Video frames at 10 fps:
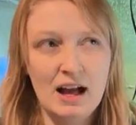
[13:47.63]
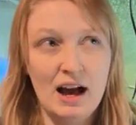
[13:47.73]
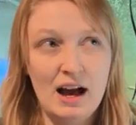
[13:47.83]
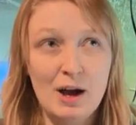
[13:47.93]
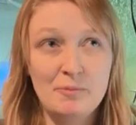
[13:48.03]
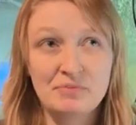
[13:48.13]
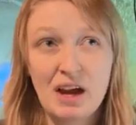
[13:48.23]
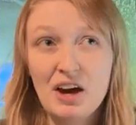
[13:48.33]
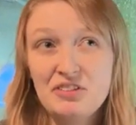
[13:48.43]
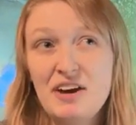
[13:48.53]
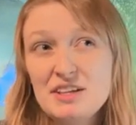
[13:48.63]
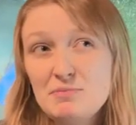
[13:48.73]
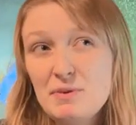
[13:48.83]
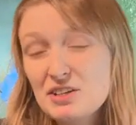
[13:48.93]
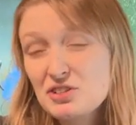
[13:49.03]
Other
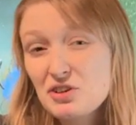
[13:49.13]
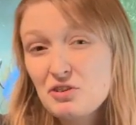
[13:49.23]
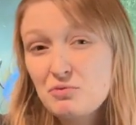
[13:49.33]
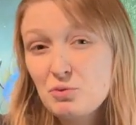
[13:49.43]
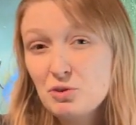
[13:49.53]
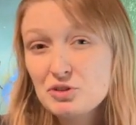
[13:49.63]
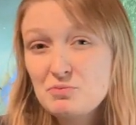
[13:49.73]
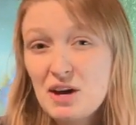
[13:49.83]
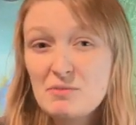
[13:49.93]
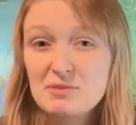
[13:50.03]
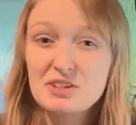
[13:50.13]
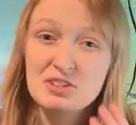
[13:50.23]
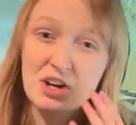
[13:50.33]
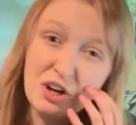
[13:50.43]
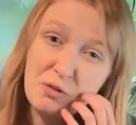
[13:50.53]
aspects of water parameters,
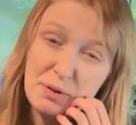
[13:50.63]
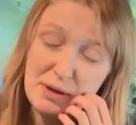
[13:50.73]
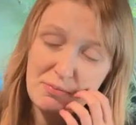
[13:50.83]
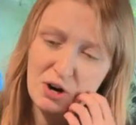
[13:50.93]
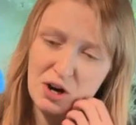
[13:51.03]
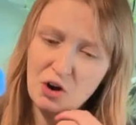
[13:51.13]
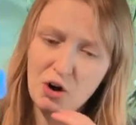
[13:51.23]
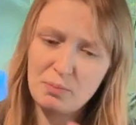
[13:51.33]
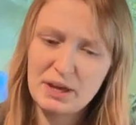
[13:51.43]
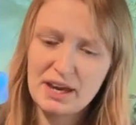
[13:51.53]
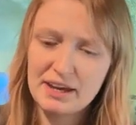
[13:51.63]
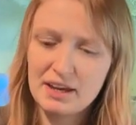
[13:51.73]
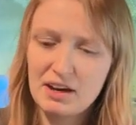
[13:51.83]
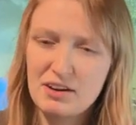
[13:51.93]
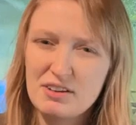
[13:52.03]
a lot of people are
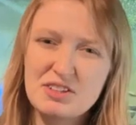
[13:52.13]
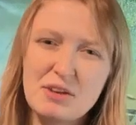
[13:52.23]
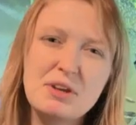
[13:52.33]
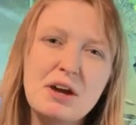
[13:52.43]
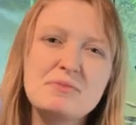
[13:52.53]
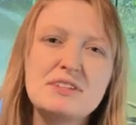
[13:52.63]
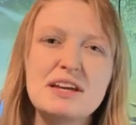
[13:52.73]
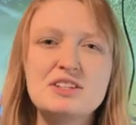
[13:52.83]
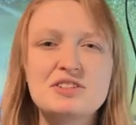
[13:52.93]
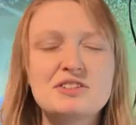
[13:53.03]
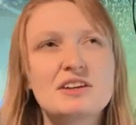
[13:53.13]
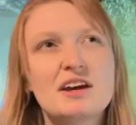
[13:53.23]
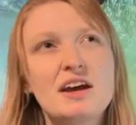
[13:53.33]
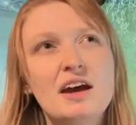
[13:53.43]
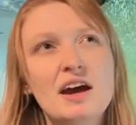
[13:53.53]
copying. Sometimes
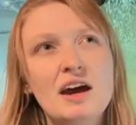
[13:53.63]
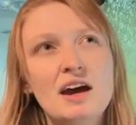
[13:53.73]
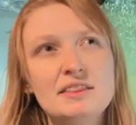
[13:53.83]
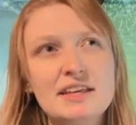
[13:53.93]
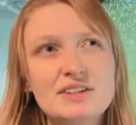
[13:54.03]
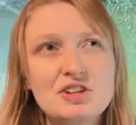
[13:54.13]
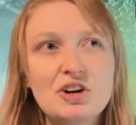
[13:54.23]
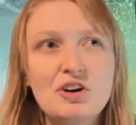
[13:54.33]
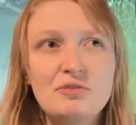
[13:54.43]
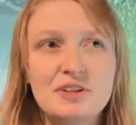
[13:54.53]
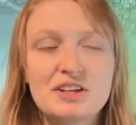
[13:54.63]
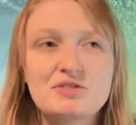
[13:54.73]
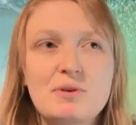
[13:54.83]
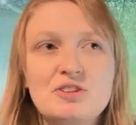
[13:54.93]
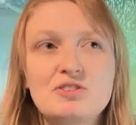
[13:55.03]
there's a lot of
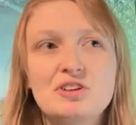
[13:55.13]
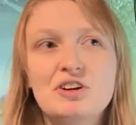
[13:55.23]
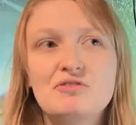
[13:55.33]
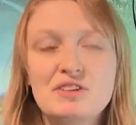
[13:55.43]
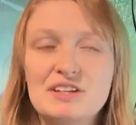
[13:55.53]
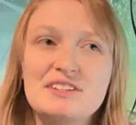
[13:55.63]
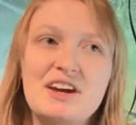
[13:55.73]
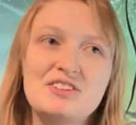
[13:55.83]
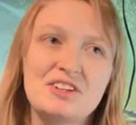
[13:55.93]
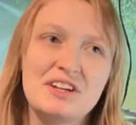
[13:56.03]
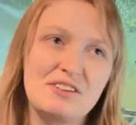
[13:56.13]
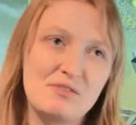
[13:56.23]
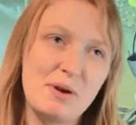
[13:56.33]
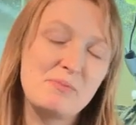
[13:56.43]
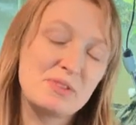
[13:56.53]
things when you're researching.
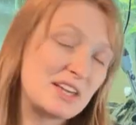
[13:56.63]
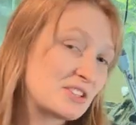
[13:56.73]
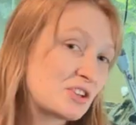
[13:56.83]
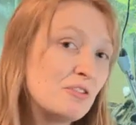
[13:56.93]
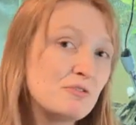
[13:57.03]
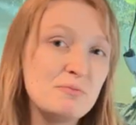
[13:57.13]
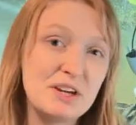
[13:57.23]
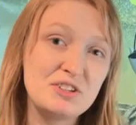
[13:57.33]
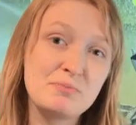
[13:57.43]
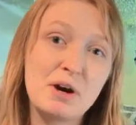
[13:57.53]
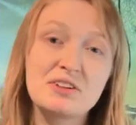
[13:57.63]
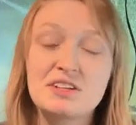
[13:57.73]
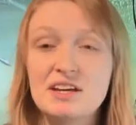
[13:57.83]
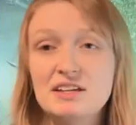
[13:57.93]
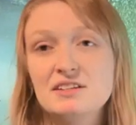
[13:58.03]
Remember, there's confirmation bias.
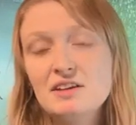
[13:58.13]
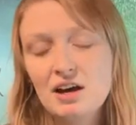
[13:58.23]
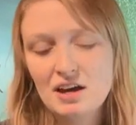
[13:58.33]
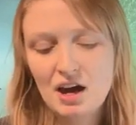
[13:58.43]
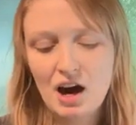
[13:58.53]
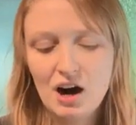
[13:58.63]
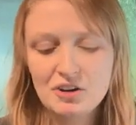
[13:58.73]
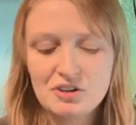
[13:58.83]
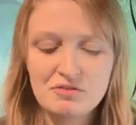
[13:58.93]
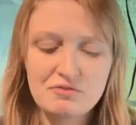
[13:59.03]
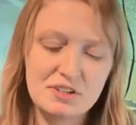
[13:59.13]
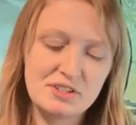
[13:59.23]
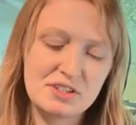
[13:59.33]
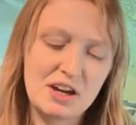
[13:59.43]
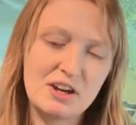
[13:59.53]
Are you
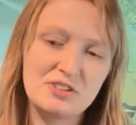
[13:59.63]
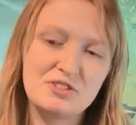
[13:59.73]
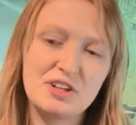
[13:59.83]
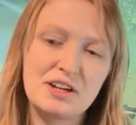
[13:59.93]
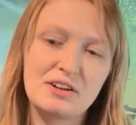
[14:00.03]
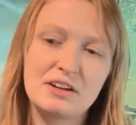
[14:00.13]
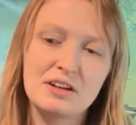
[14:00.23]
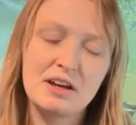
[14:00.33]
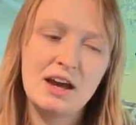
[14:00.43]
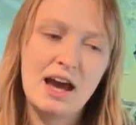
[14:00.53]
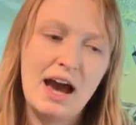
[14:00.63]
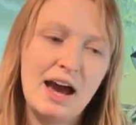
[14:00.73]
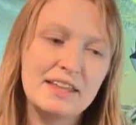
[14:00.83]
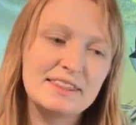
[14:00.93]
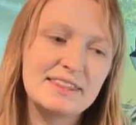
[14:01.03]
researching
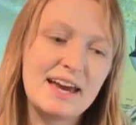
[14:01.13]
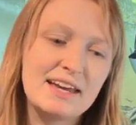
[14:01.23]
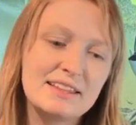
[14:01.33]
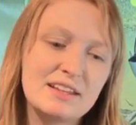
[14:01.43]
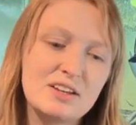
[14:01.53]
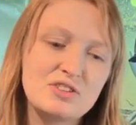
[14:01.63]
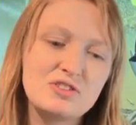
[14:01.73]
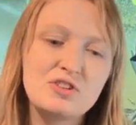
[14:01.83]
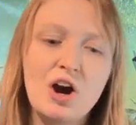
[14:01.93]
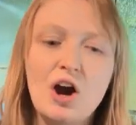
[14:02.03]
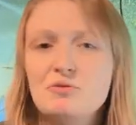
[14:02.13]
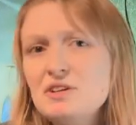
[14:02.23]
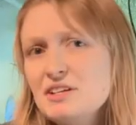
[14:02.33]
and then you're only